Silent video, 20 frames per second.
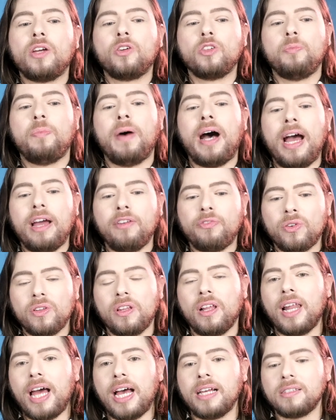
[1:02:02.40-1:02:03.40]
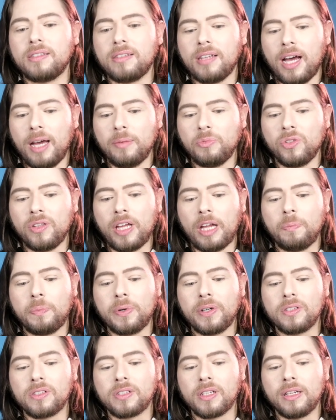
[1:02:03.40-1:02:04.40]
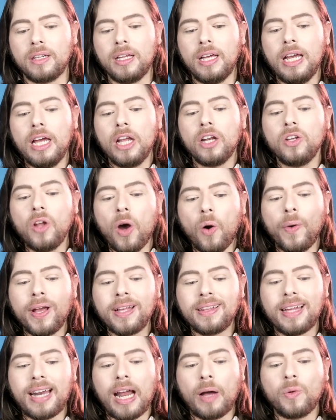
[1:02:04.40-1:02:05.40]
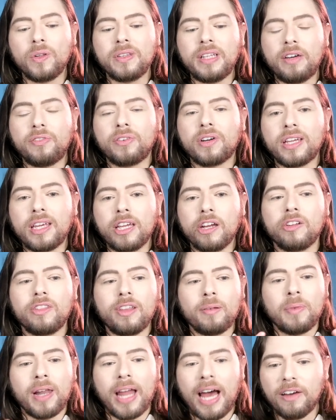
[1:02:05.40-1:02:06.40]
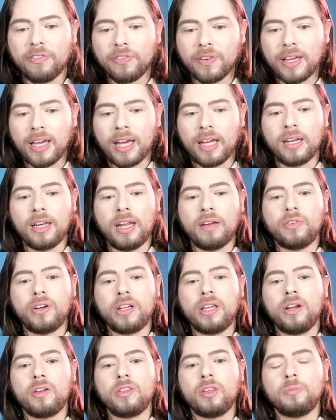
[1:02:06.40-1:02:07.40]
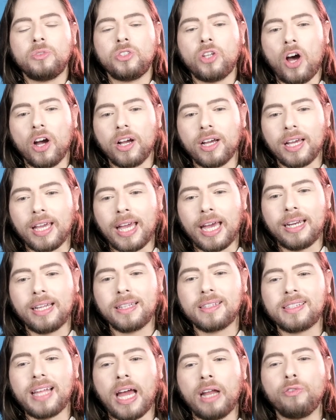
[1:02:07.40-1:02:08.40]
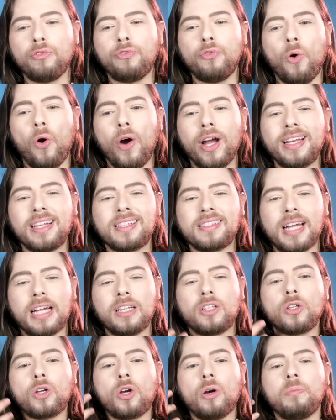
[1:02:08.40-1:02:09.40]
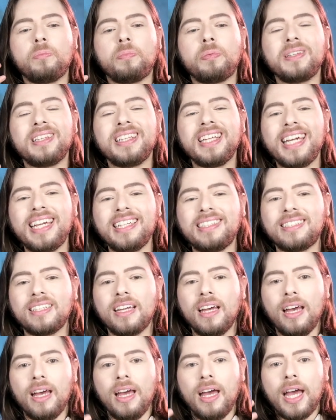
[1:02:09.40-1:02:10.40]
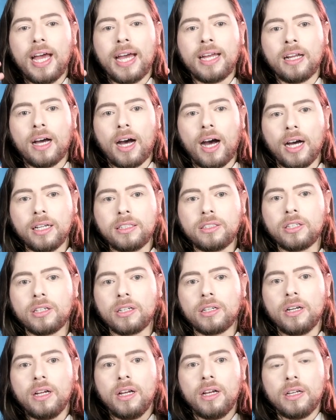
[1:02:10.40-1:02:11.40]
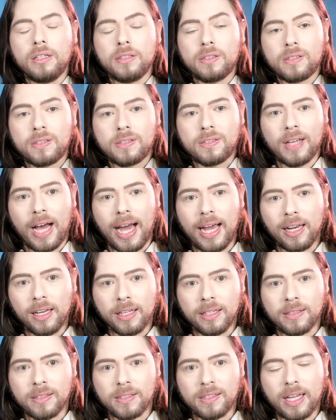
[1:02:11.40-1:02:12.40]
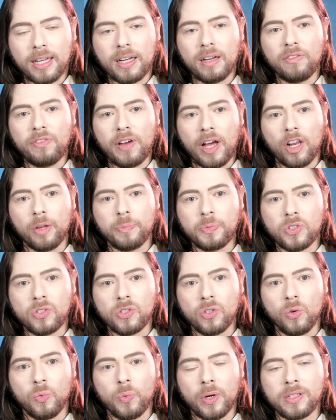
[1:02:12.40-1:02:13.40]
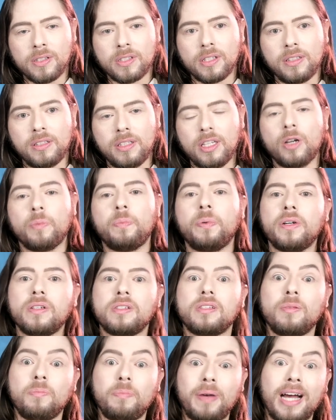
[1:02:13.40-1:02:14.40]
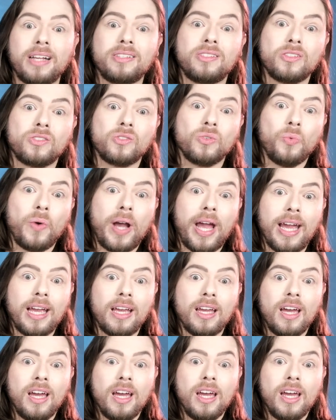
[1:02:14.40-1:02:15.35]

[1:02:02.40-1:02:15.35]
goodbye for the last time to that person, knowing that I will never hear them laugh again, never hear them talk again. It's that void, it's that complete and utter silence that envelops you once a dear person passes away.